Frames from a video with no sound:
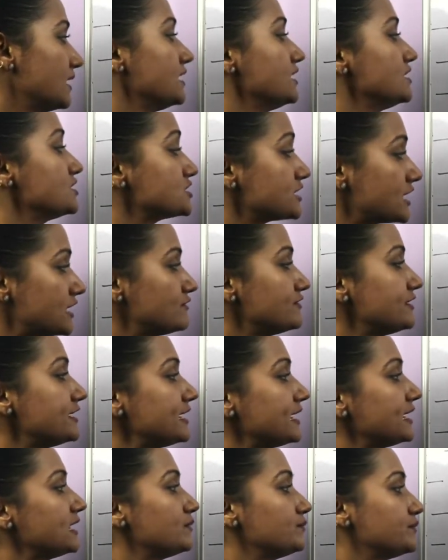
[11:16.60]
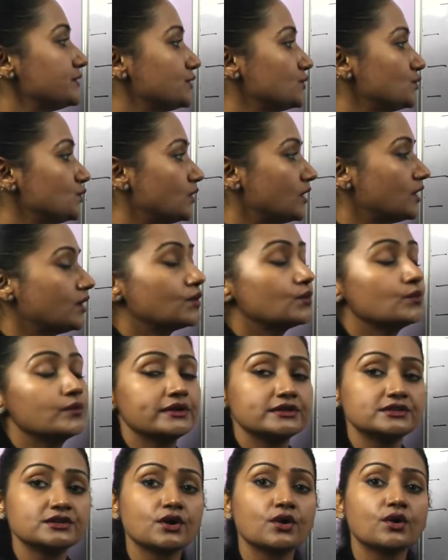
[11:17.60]
Shall we help you
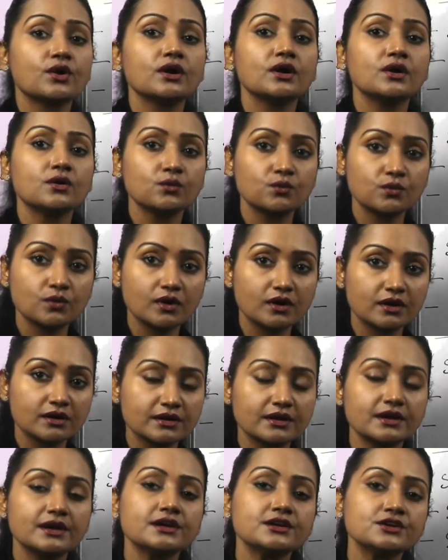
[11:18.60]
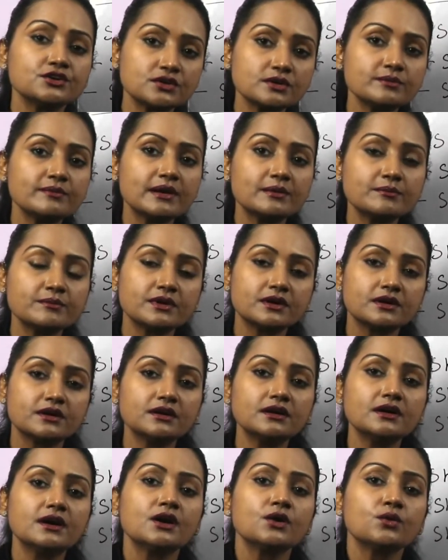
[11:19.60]
with your work? You remember,
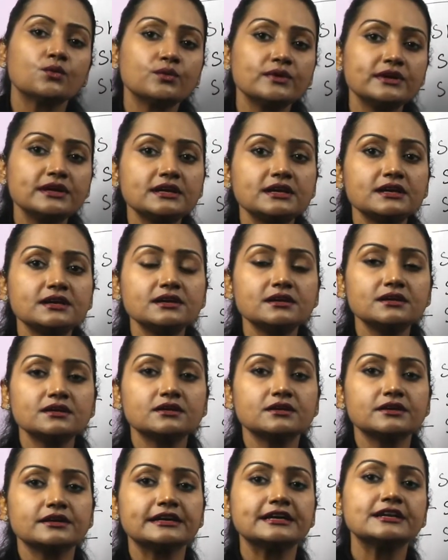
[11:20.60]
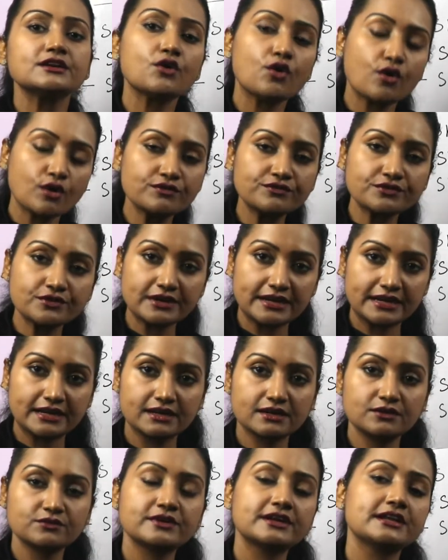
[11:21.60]
we in
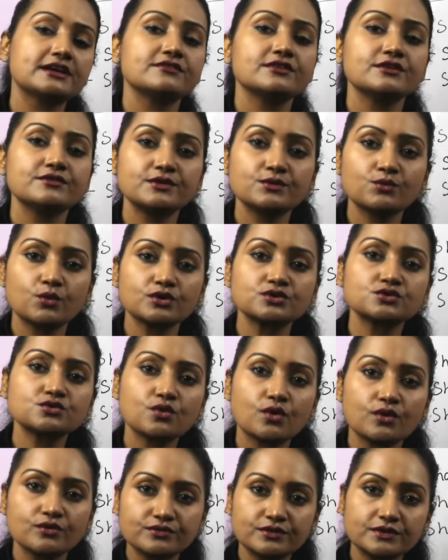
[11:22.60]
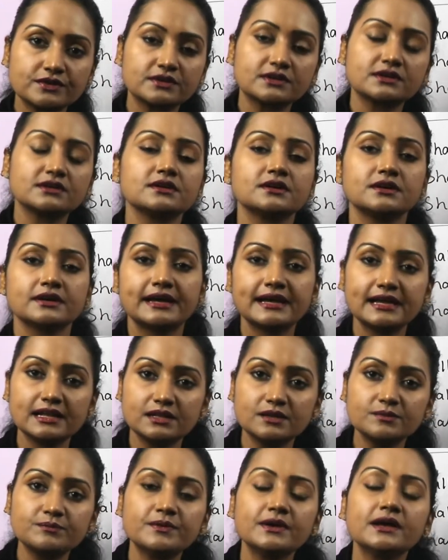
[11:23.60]
offering, whenever we want to offer
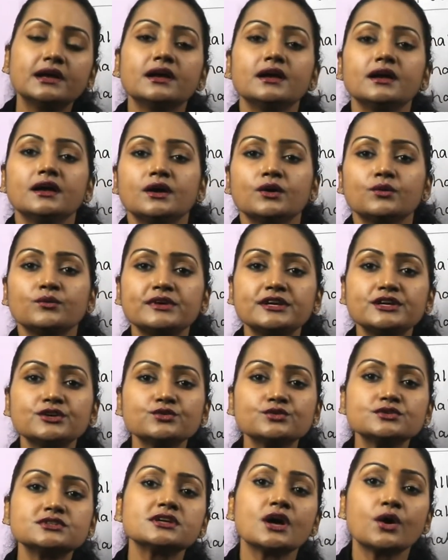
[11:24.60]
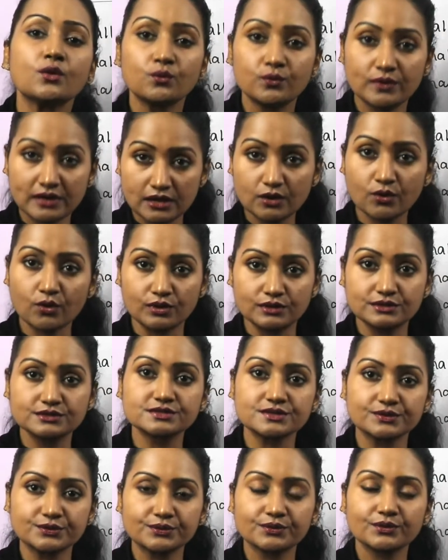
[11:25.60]
help, we use will
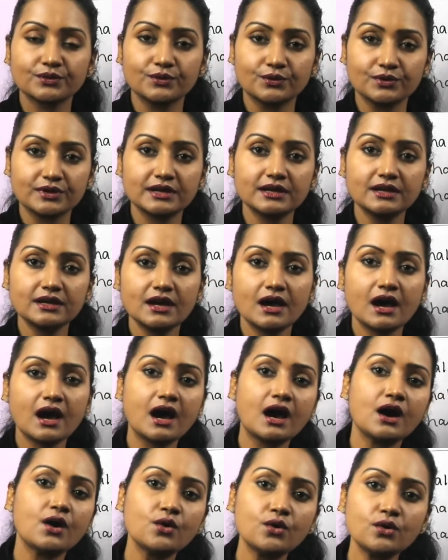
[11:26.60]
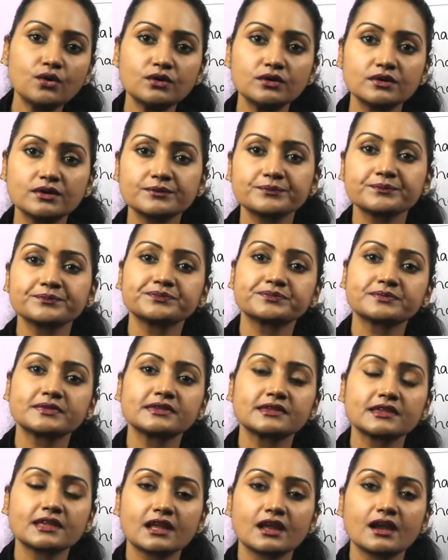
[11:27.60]
also. Okay, how?
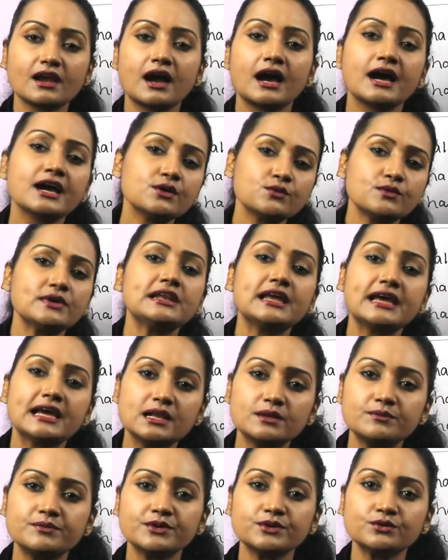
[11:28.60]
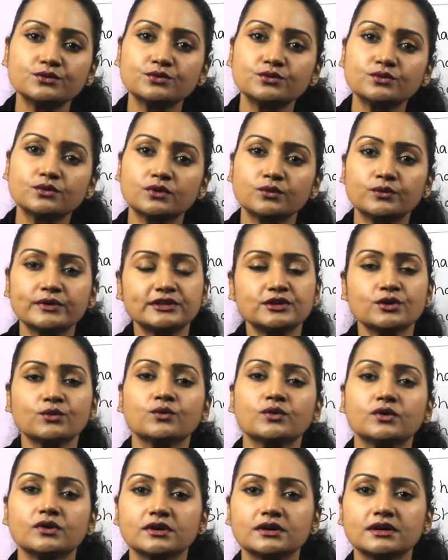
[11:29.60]
I will help you with your
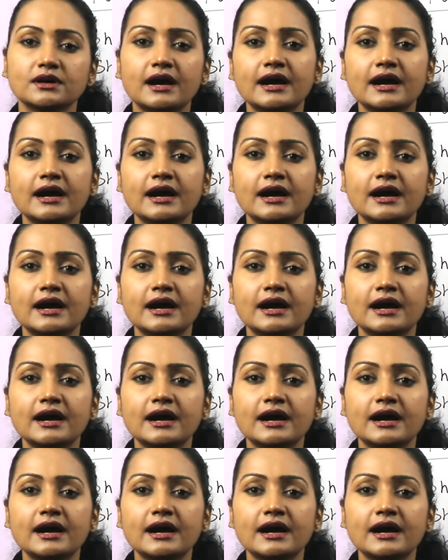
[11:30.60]
work.